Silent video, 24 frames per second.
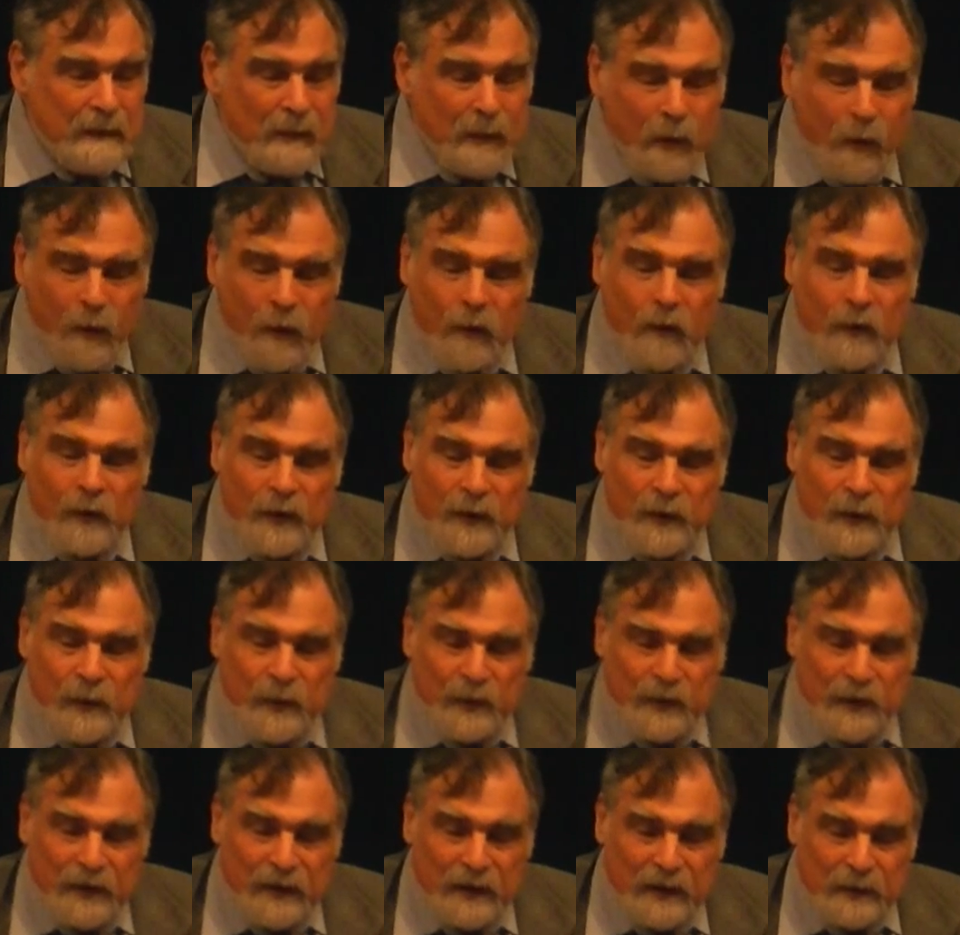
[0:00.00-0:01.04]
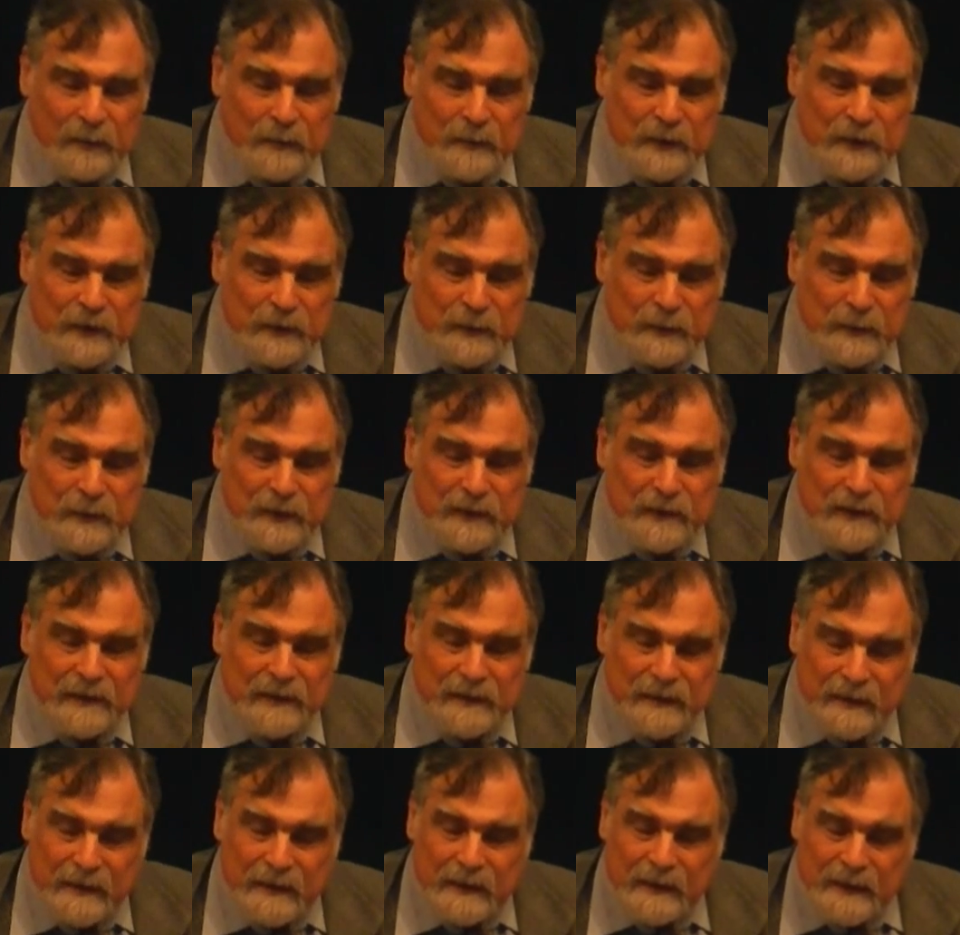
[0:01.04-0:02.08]
all the Orthodox bishops
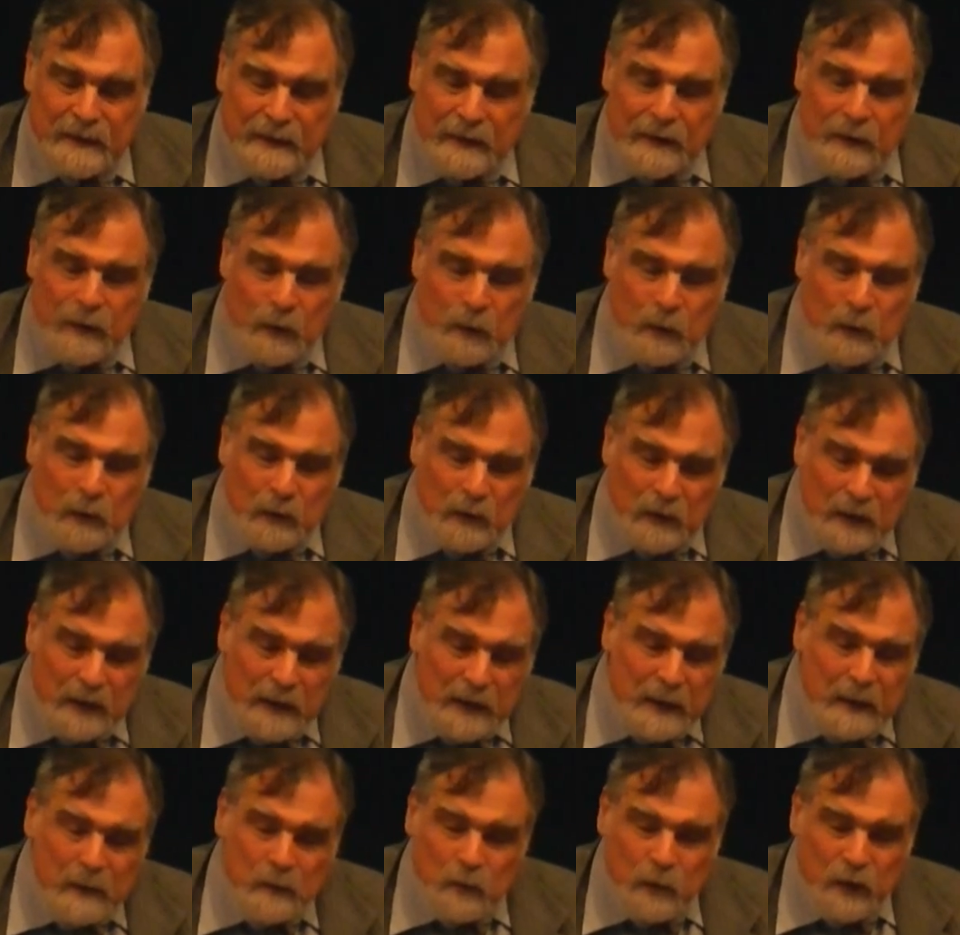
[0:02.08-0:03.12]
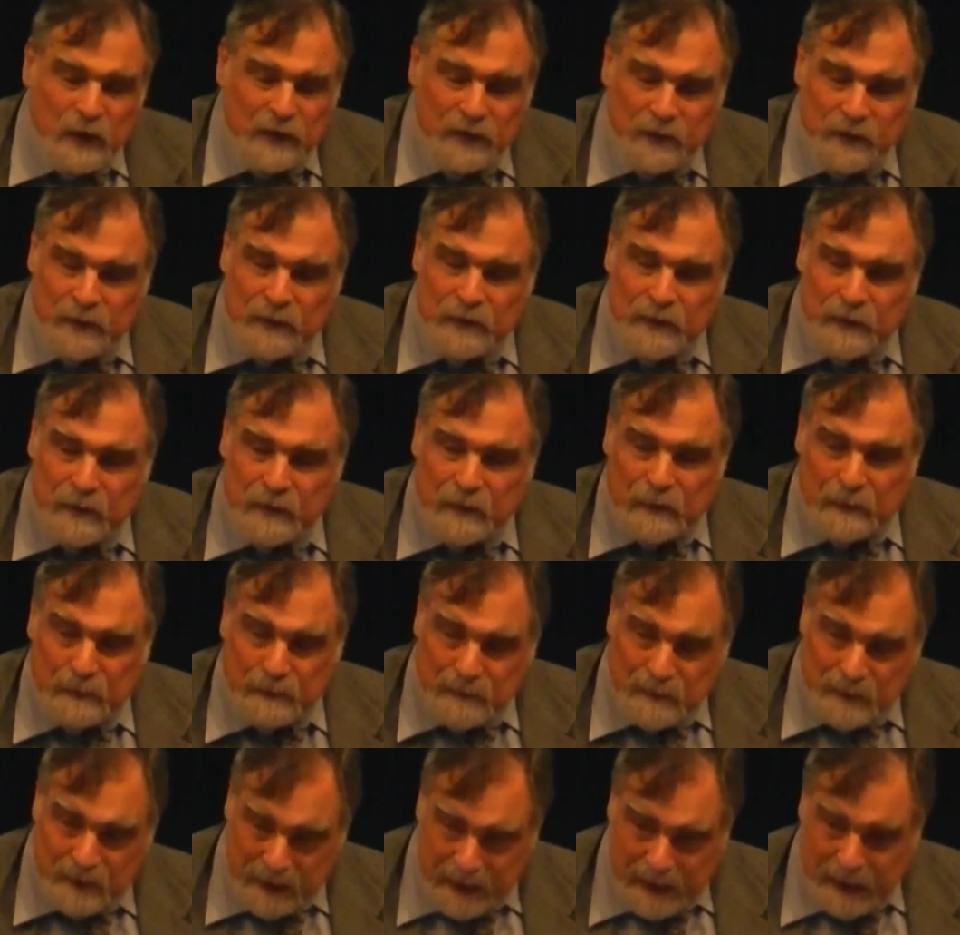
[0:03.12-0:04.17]
who were in Western Europe
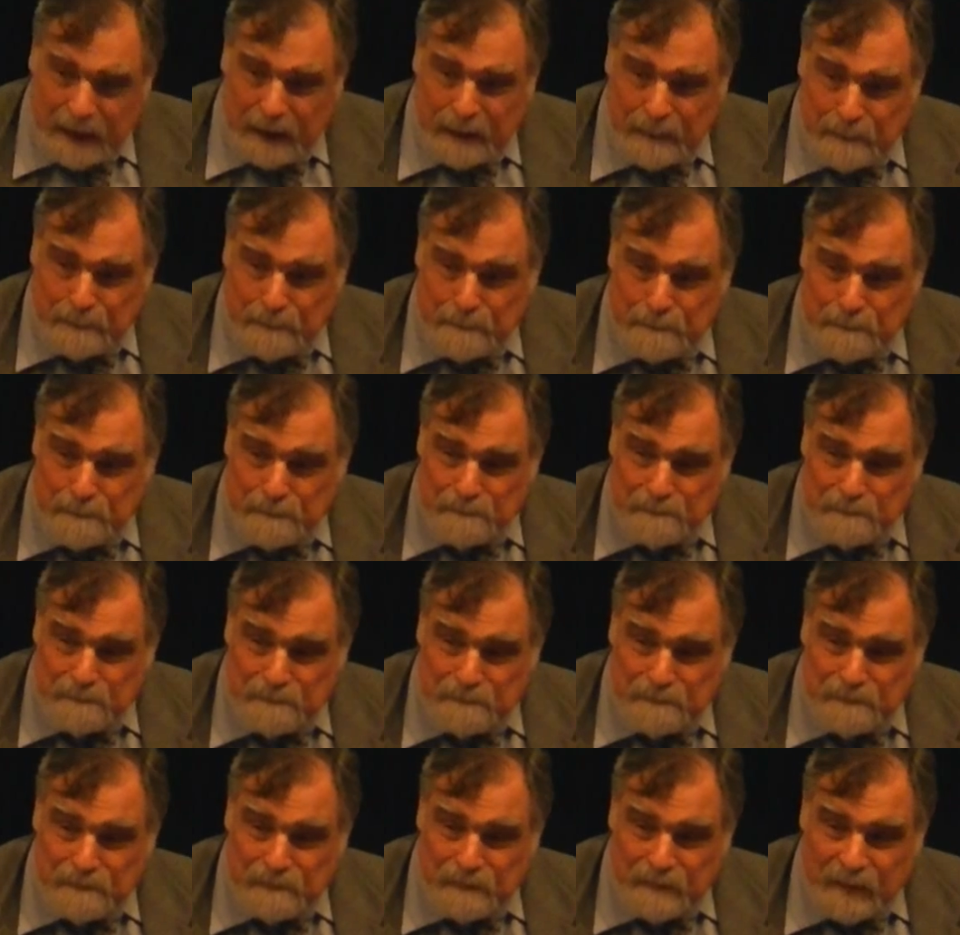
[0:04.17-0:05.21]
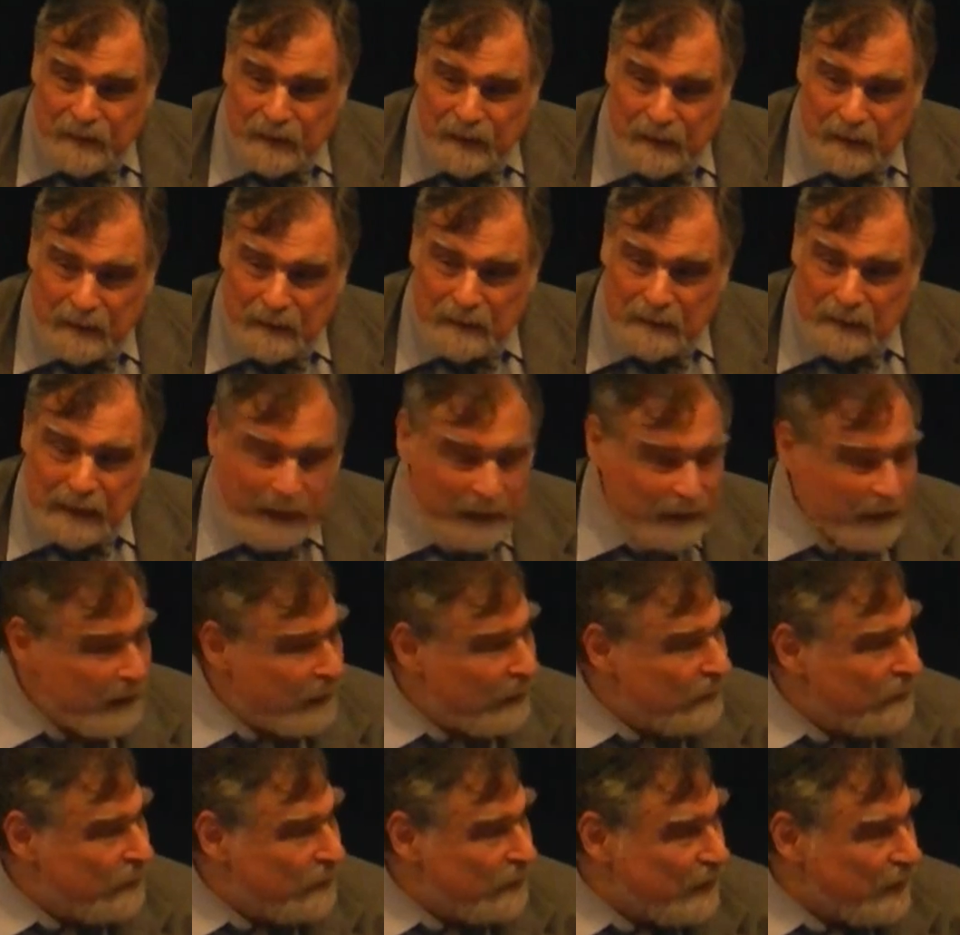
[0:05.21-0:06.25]
came at the
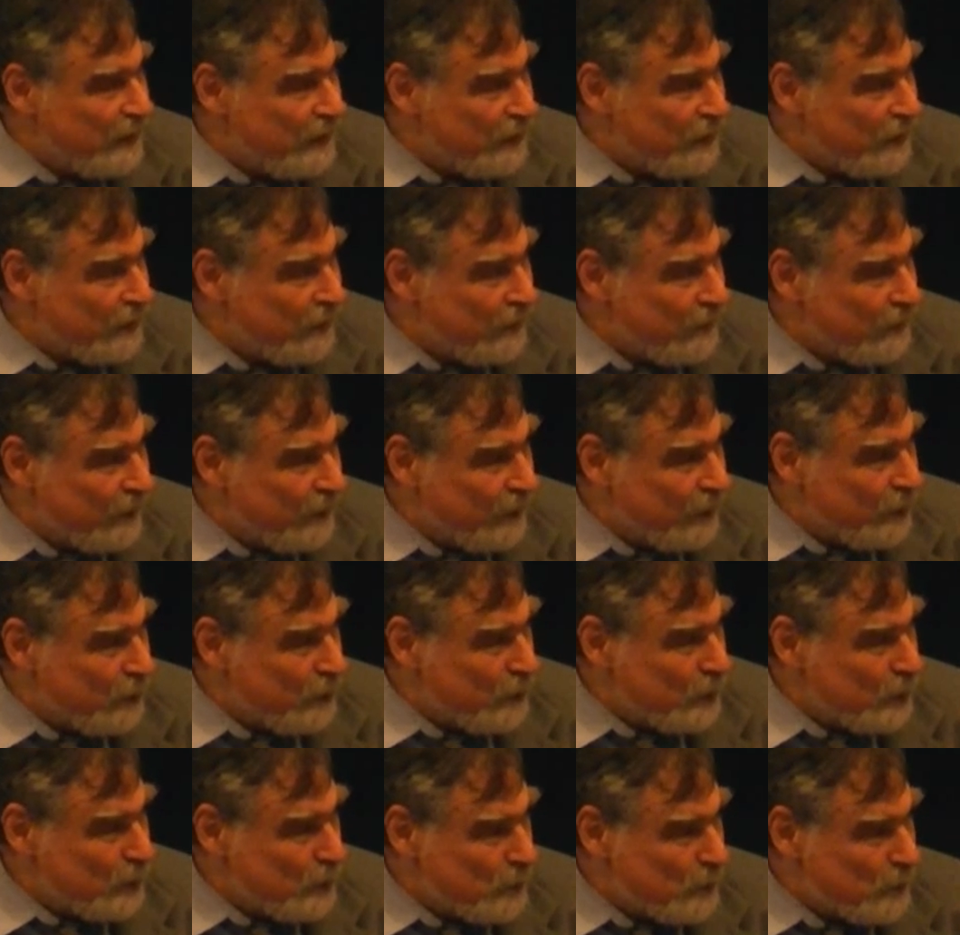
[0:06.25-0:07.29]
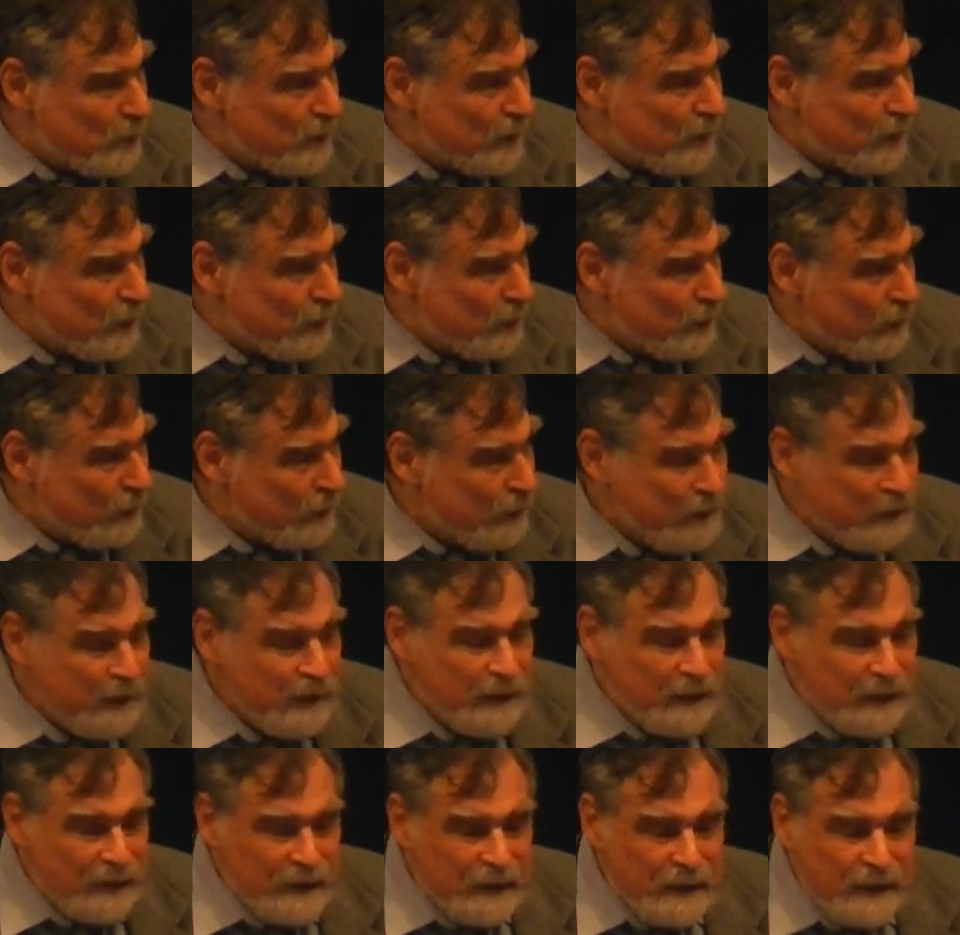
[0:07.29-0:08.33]
invitation of the Archbishop of Canterbury,
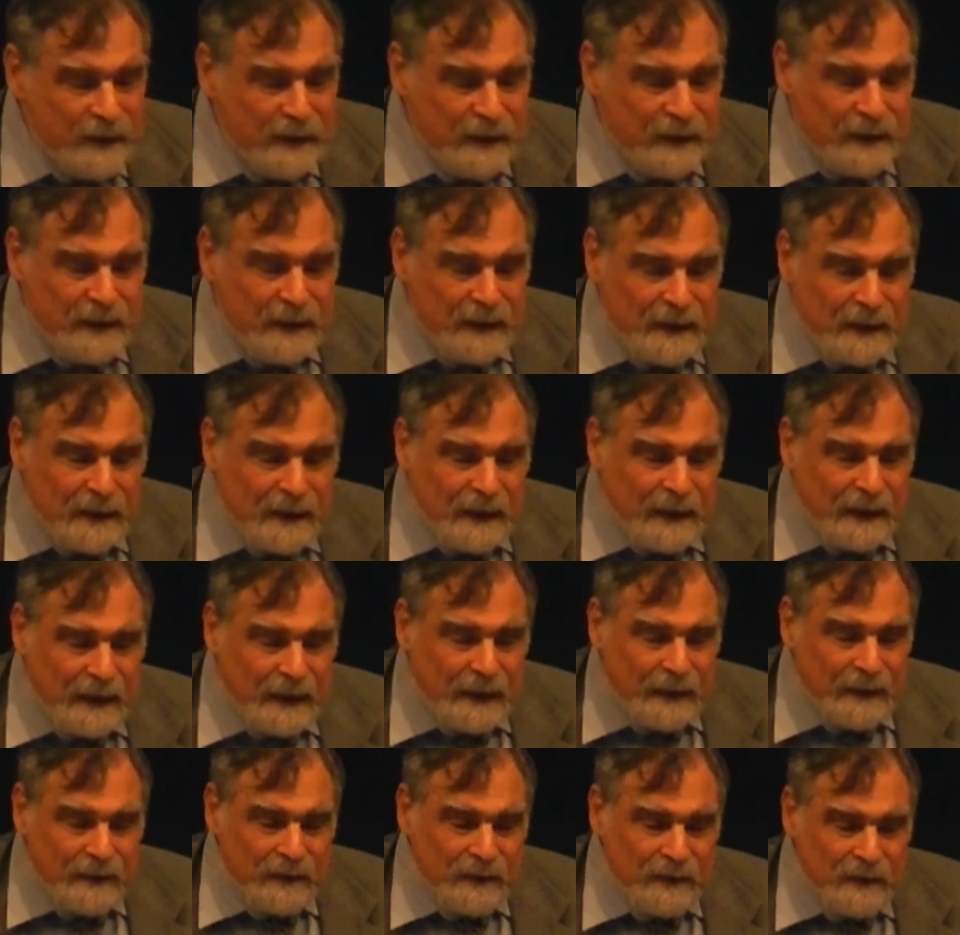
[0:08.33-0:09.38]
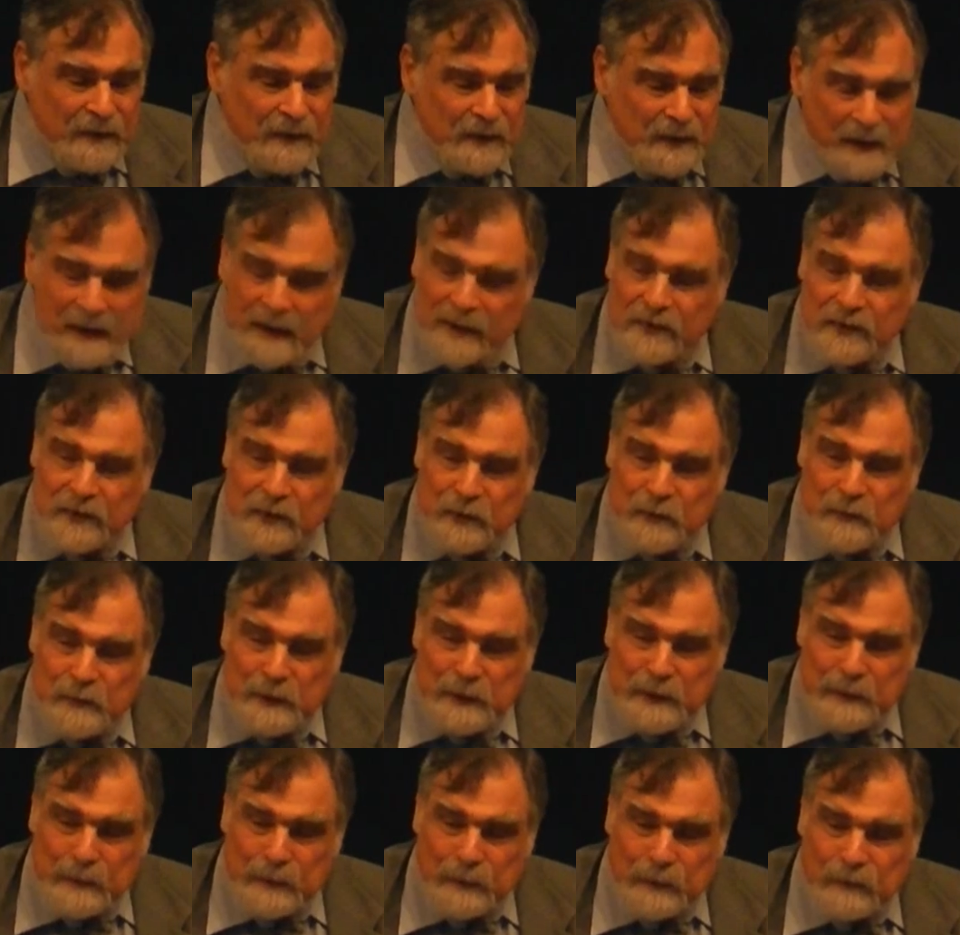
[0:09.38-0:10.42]
and these two
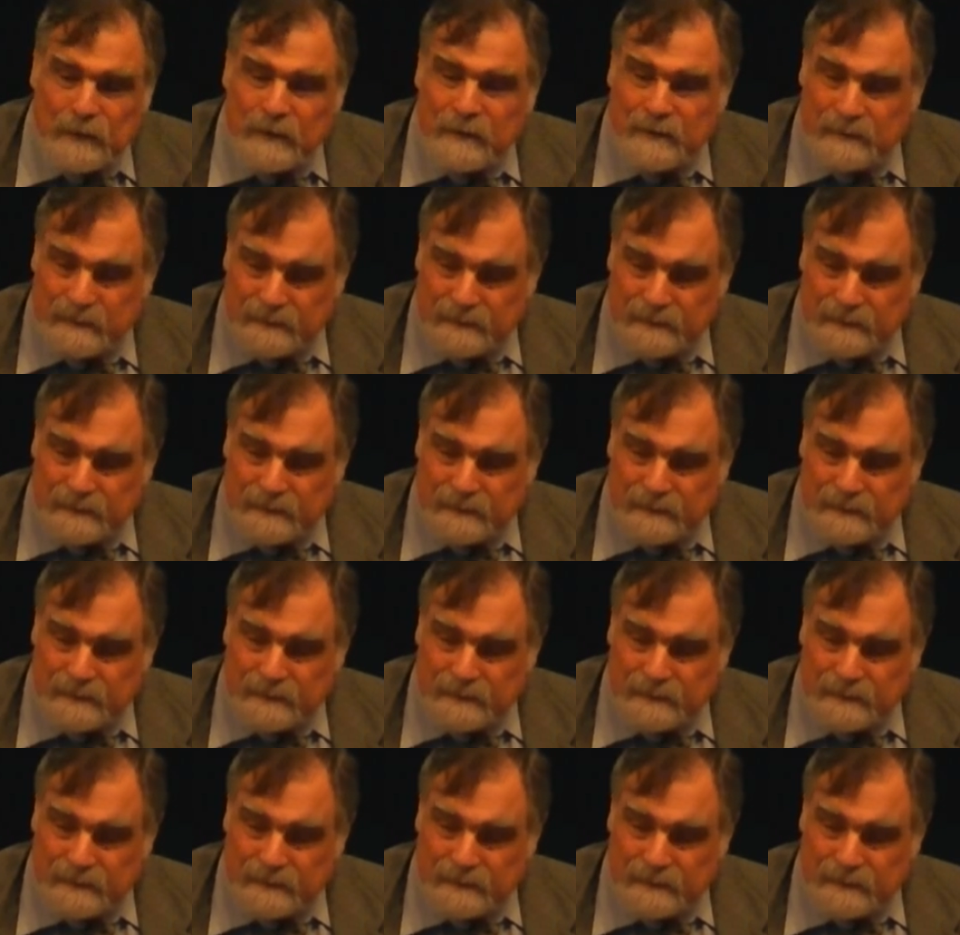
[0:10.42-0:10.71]
people